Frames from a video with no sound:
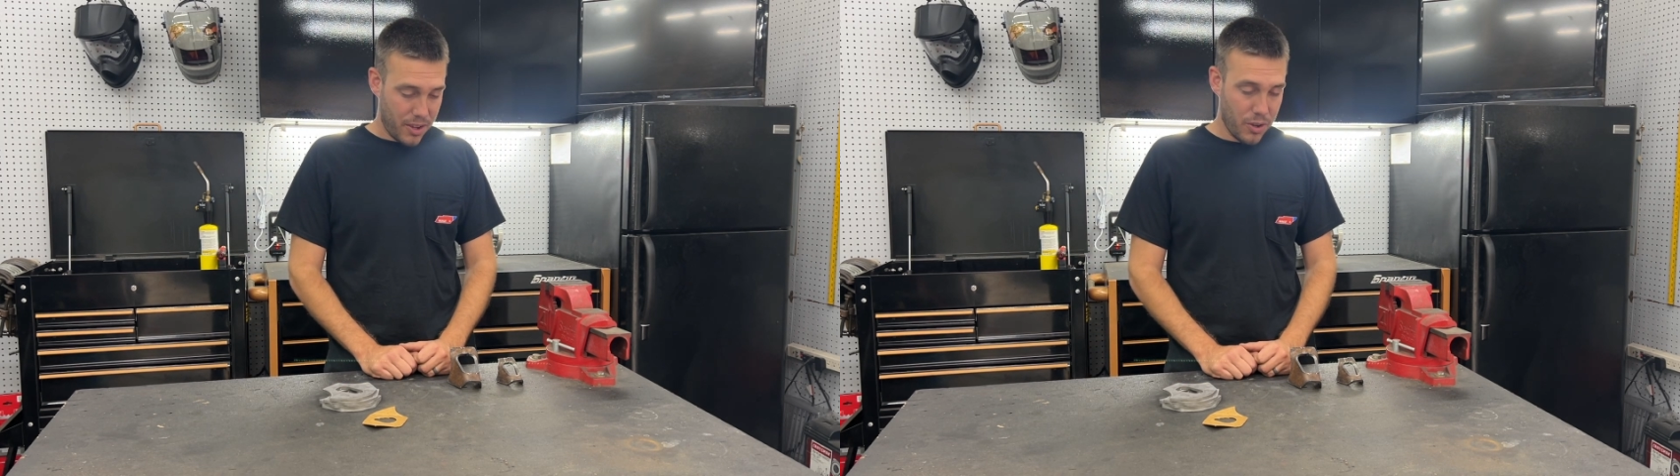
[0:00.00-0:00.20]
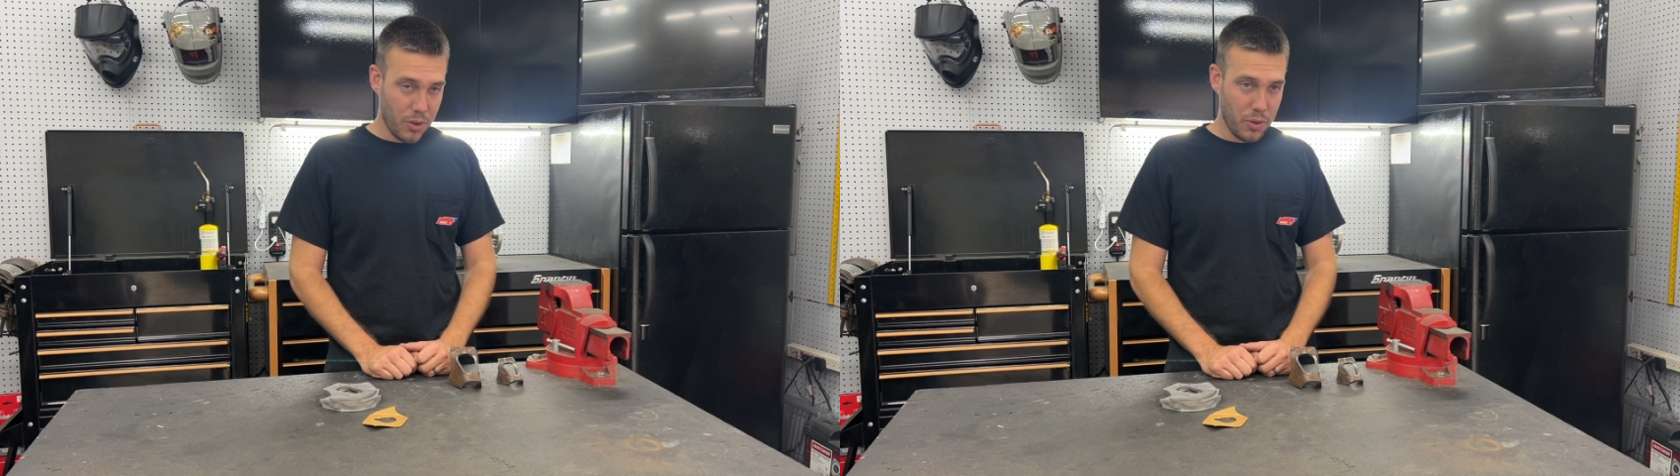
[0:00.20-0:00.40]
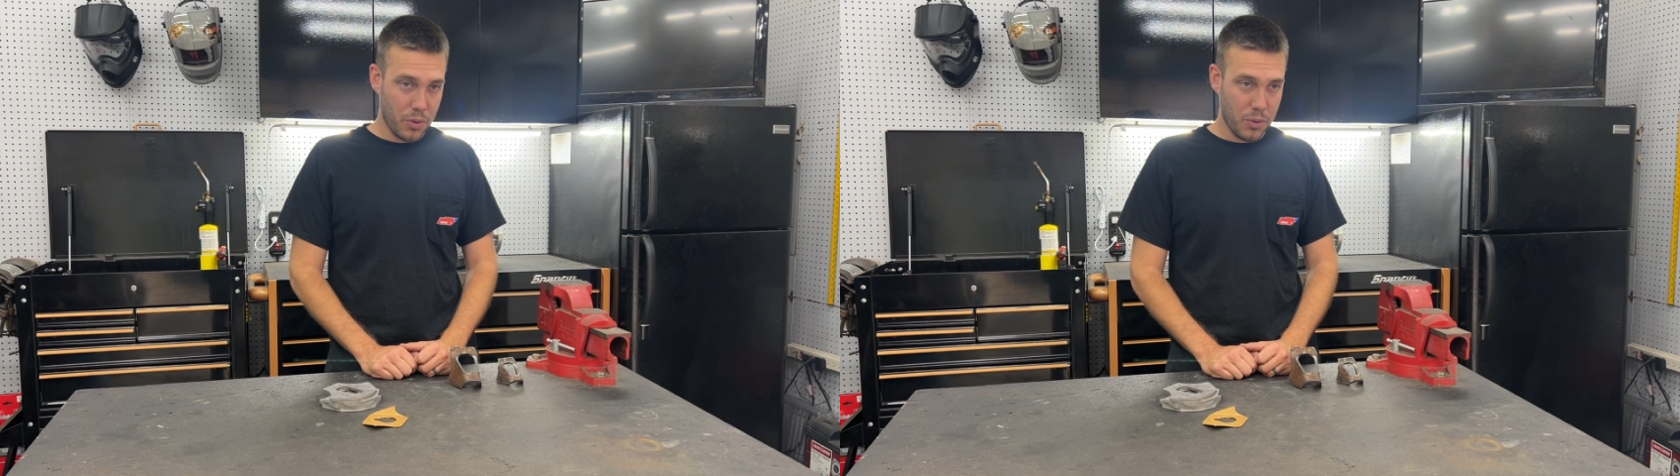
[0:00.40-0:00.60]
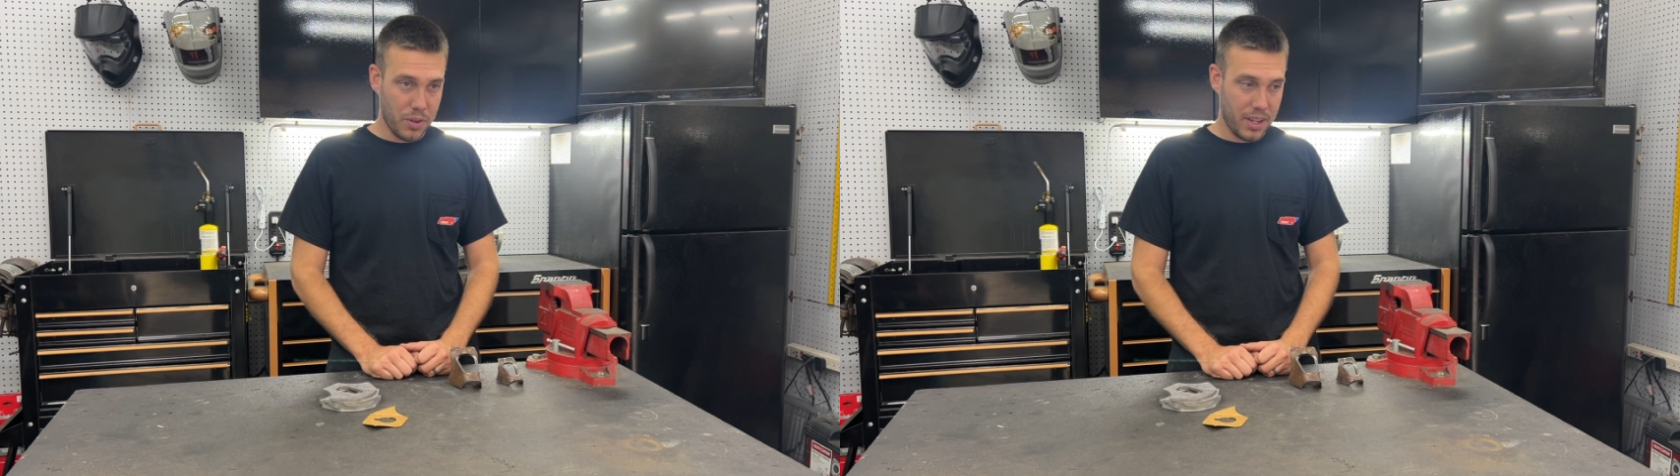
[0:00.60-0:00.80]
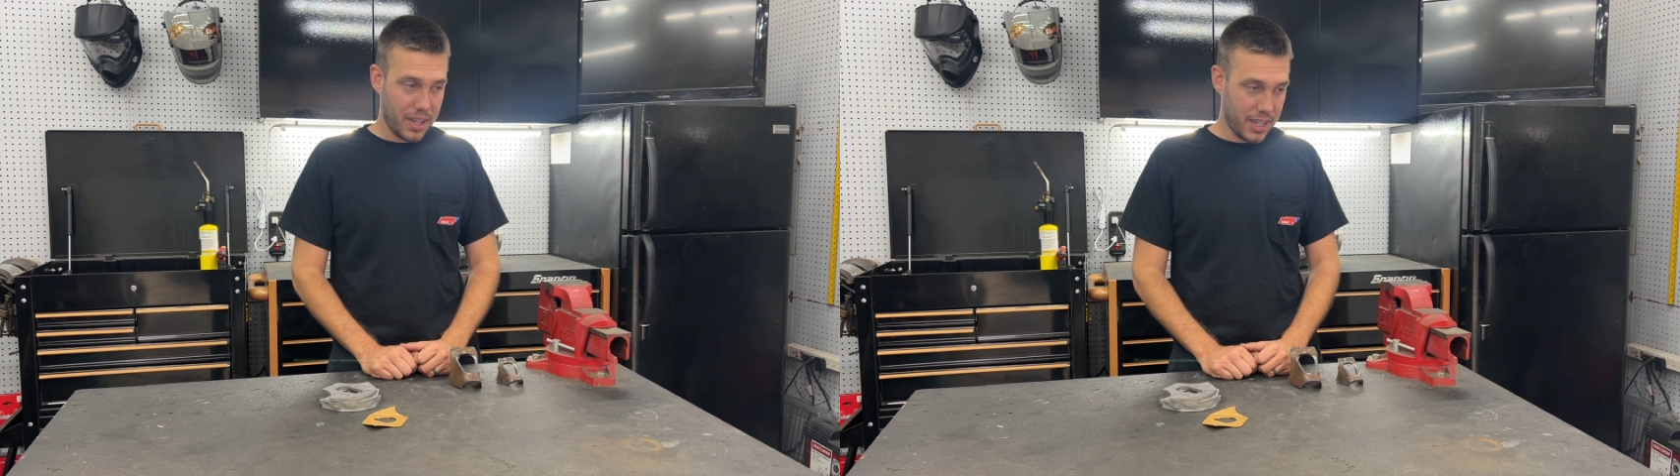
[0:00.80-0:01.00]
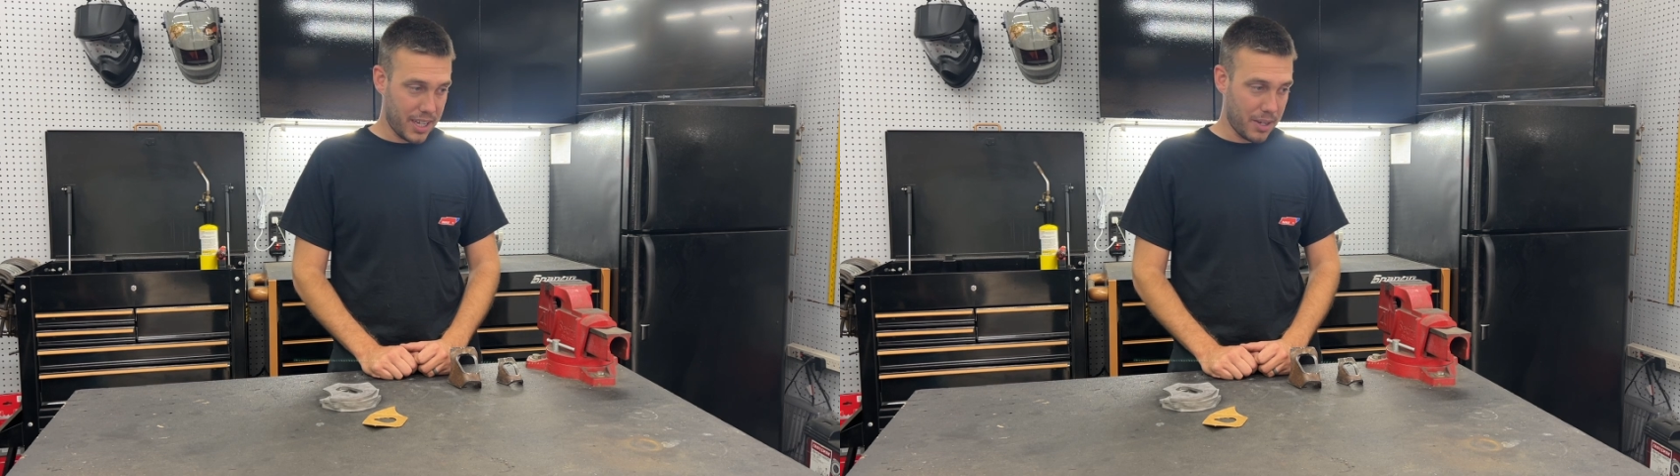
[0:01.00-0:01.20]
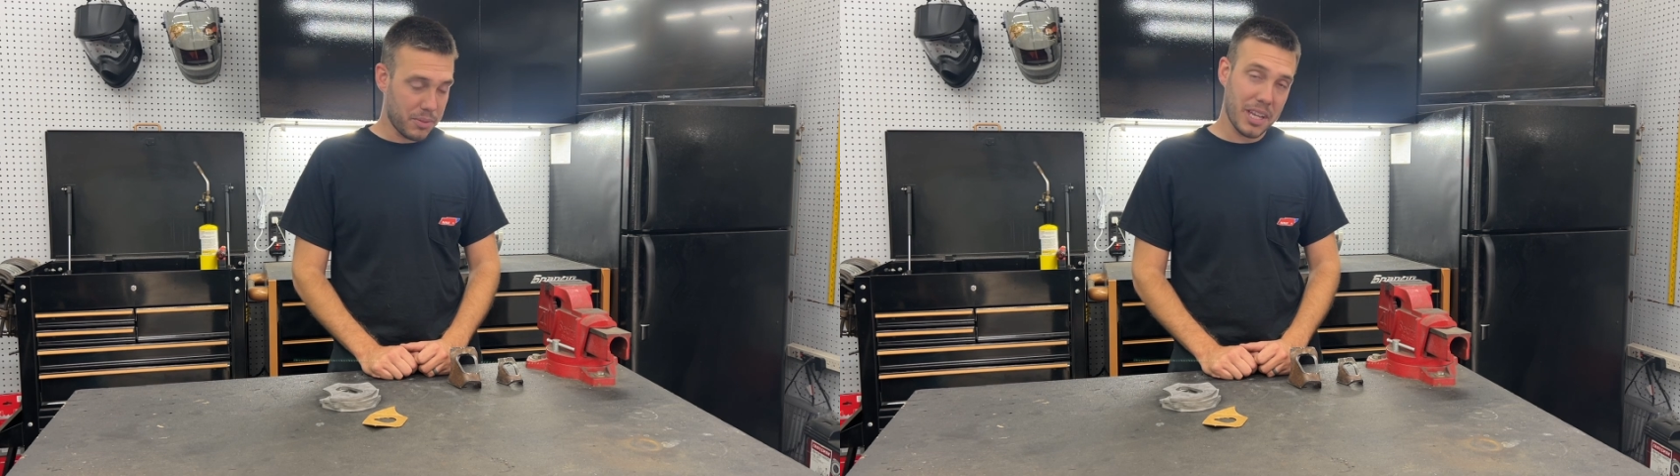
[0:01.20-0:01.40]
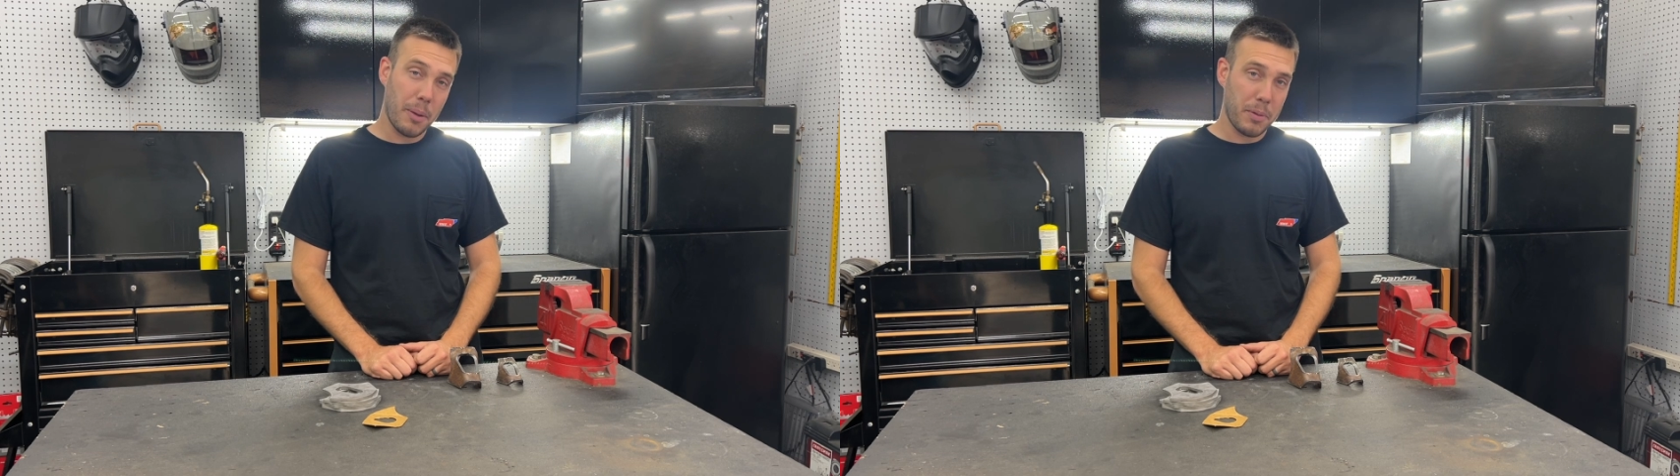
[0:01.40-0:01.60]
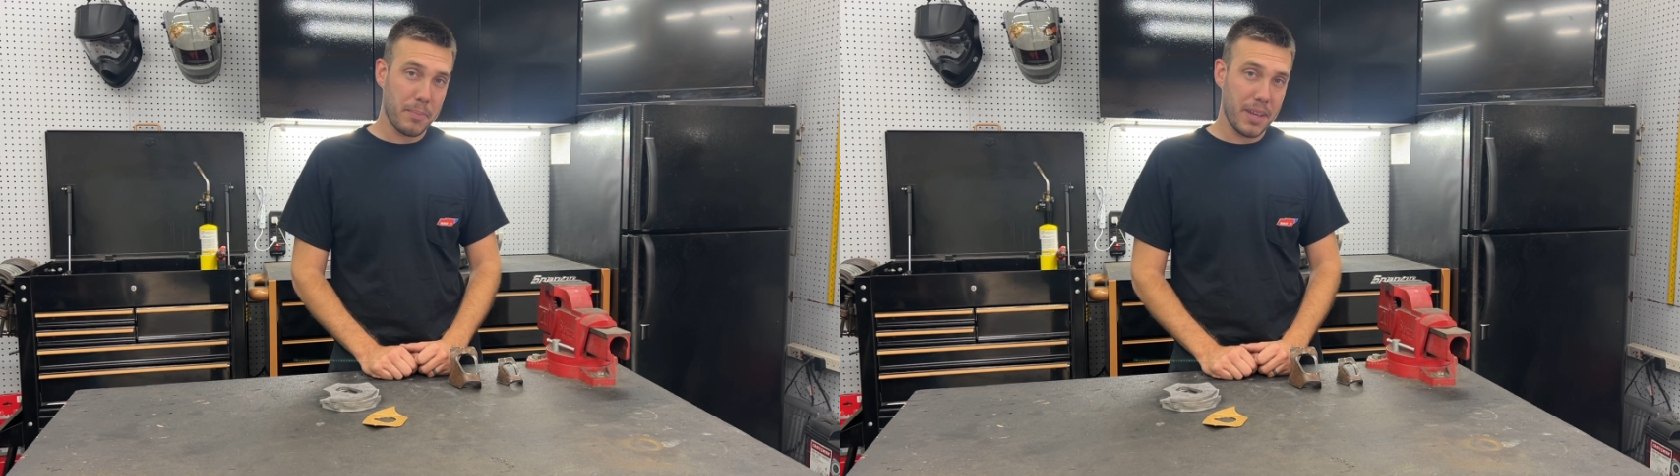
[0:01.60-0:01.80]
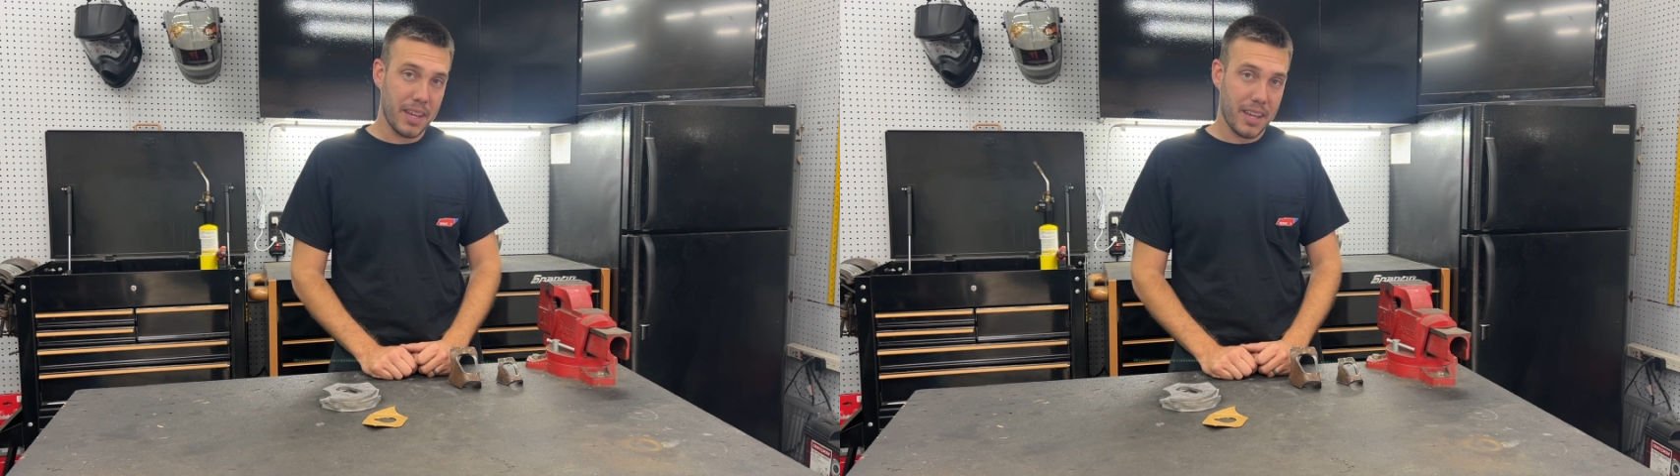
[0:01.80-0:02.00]
who was helping
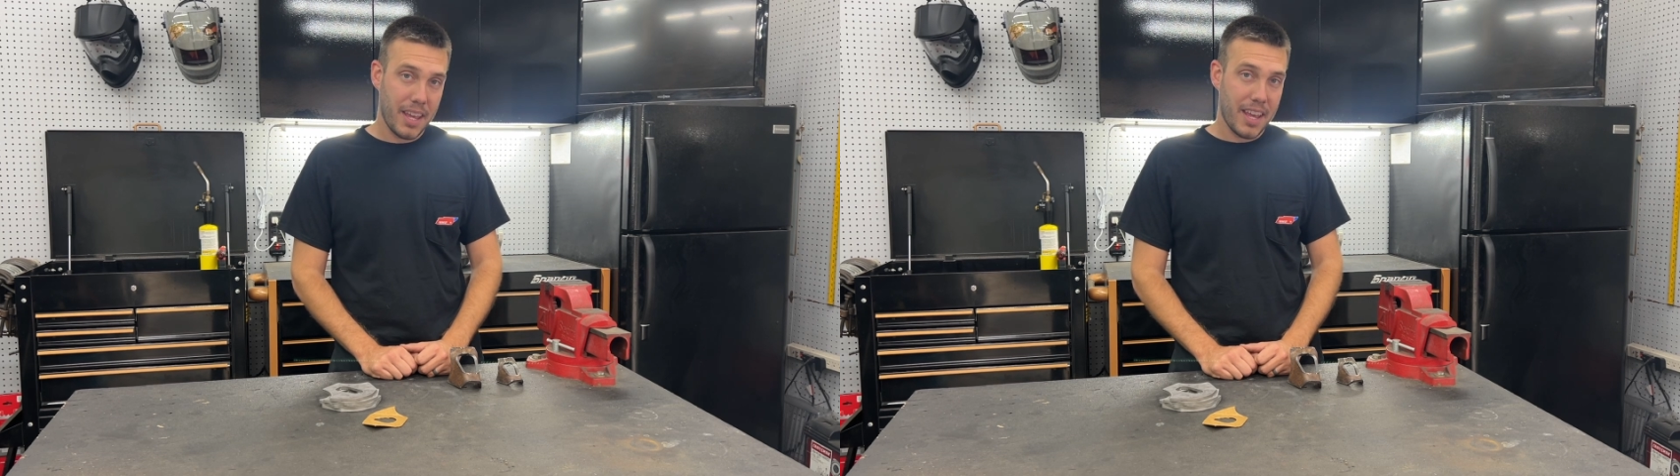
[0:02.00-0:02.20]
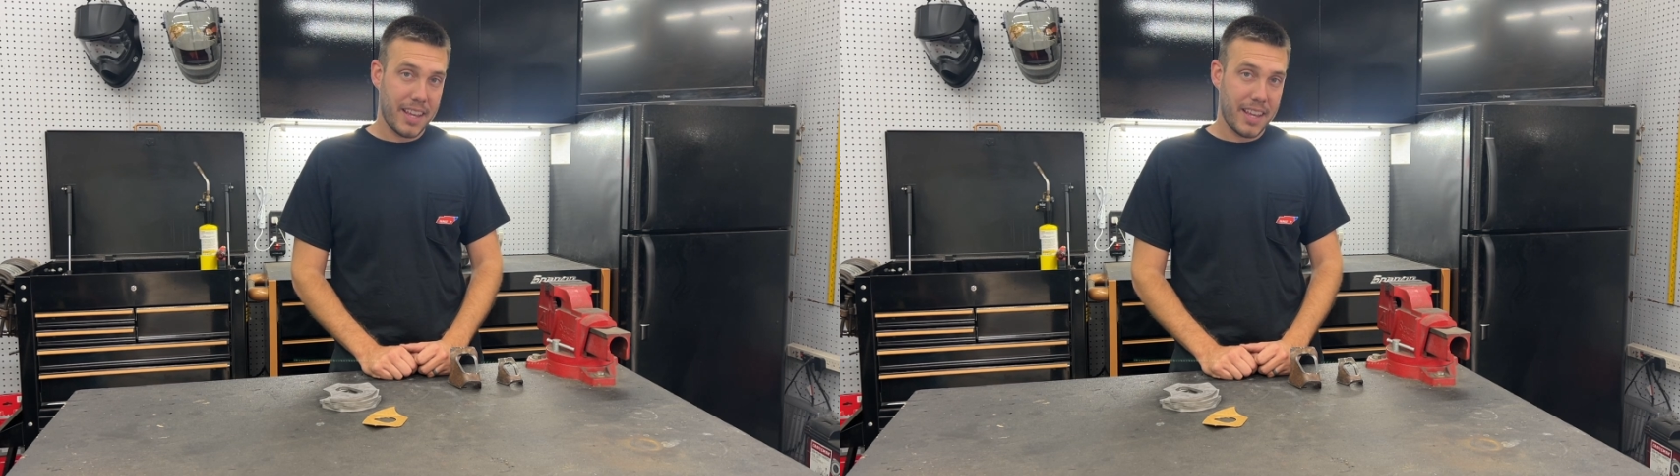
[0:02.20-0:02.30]
me